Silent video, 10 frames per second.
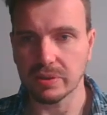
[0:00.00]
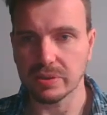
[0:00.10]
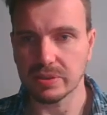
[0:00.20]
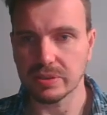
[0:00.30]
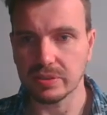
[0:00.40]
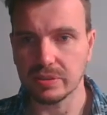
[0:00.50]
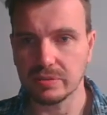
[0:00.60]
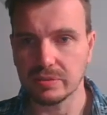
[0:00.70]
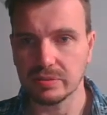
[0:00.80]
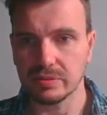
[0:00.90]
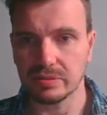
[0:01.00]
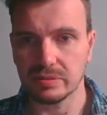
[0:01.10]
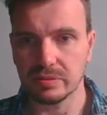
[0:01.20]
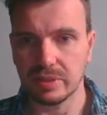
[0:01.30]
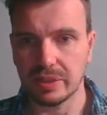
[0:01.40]
So,
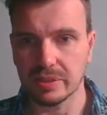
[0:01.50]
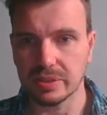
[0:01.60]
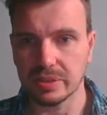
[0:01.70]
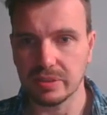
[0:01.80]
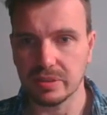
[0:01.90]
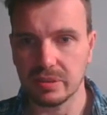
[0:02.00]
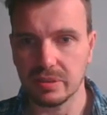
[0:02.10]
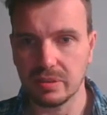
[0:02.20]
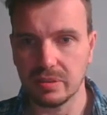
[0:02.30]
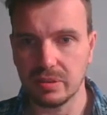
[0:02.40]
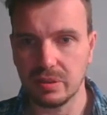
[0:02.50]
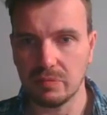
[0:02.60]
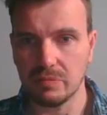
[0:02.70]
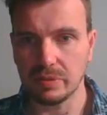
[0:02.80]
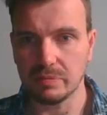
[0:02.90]
and it's
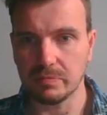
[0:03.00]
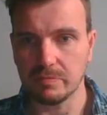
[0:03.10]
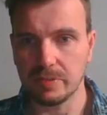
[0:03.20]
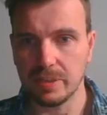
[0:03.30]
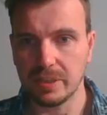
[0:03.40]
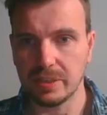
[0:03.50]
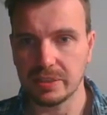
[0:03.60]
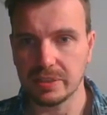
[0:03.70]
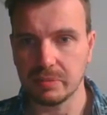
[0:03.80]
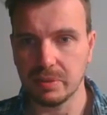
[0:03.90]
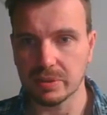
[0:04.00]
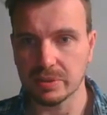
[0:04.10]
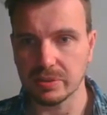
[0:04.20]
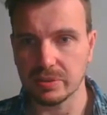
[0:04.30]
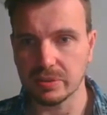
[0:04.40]
hopefully fairly easy marks
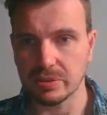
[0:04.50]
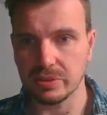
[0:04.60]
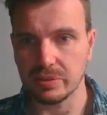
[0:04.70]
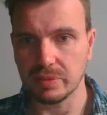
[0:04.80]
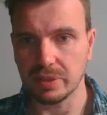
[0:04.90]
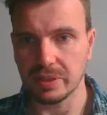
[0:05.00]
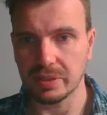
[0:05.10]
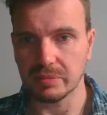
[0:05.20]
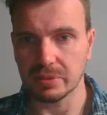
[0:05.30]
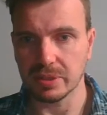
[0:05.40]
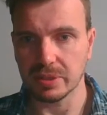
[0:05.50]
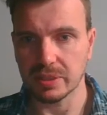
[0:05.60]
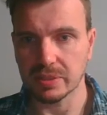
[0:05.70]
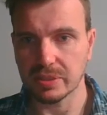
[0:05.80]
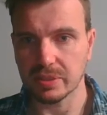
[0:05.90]
as long as you don't make any
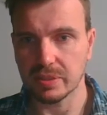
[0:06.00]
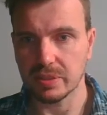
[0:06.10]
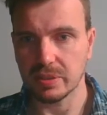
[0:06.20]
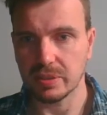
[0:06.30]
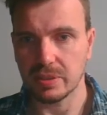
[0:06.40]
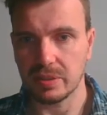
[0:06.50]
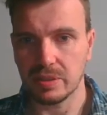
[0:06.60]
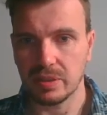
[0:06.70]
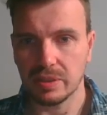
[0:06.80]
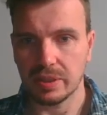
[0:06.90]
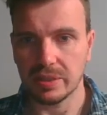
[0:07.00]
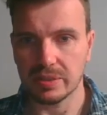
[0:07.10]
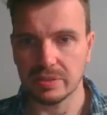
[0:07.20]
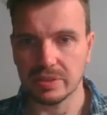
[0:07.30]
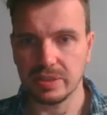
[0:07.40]
mistakes. Okay,
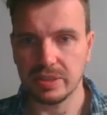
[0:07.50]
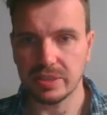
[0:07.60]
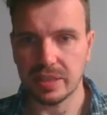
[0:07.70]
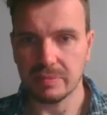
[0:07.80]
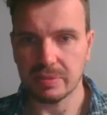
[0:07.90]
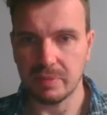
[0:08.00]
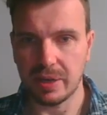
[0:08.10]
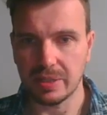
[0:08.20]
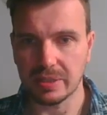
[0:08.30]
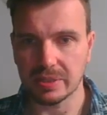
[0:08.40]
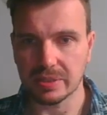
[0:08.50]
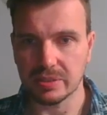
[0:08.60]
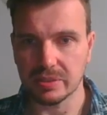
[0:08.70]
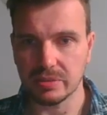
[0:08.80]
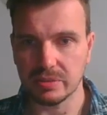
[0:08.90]
so t times minus
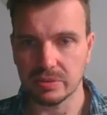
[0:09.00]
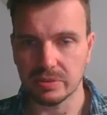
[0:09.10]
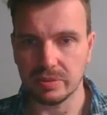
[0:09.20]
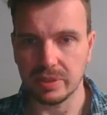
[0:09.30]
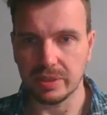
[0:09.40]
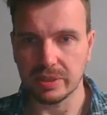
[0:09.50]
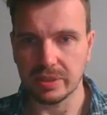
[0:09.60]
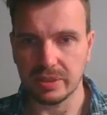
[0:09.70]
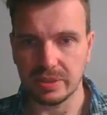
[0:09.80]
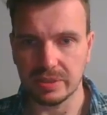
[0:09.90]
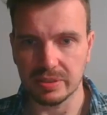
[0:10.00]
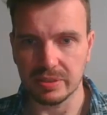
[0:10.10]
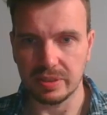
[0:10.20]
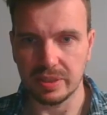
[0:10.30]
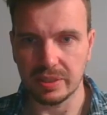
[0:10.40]
2 squared is
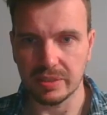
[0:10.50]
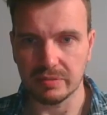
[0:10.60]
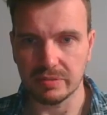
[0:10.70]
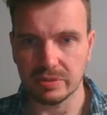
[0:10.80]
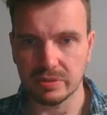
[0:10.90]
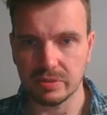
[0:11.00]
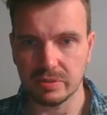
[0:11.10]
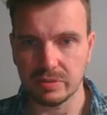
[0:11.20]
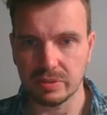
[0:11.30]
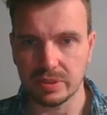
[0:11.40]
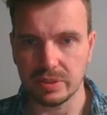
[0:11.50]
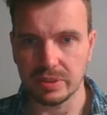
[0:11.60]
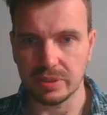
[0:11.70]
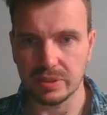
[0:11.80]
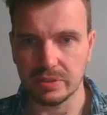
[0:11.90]
negative
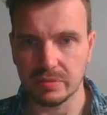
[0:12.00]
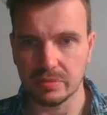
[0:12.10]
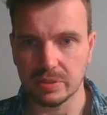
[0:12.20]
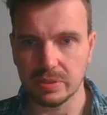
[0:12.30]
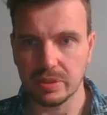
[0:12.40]
2t cubed.